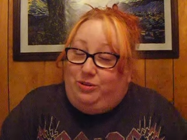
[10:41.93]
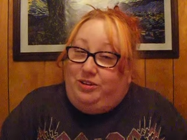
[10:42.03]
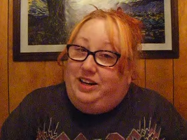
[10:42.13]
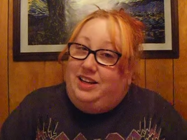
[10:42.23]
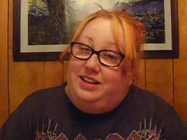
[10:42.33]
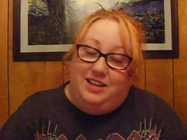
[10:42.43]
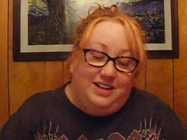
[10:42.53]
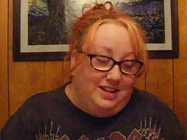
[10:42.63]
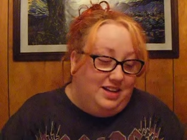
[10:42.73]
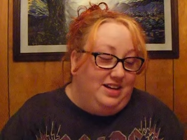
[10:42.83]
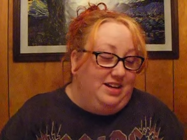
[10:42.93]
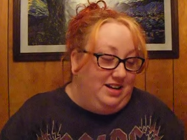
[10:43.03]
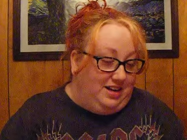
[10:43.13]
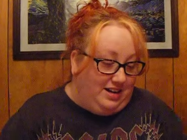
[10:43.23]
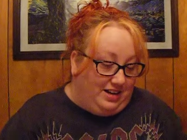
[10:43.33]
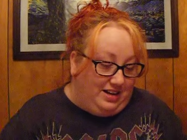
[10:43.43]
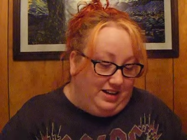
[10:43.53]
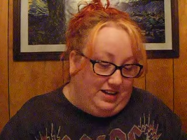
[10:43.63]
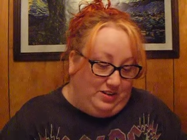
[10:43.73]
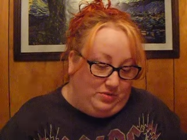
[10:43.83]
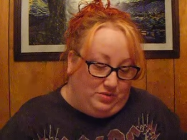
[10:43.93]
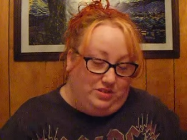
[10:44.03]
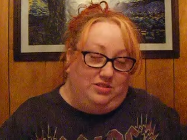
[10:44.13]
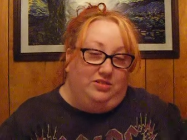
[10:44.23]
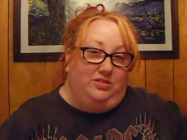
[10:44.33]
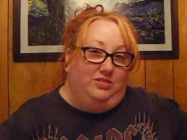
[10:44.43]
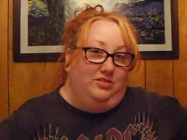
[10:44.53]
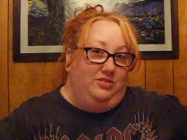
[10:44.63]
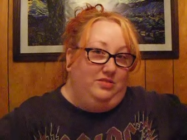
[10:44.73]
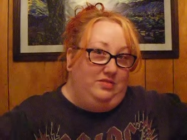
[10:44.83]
afford it, I will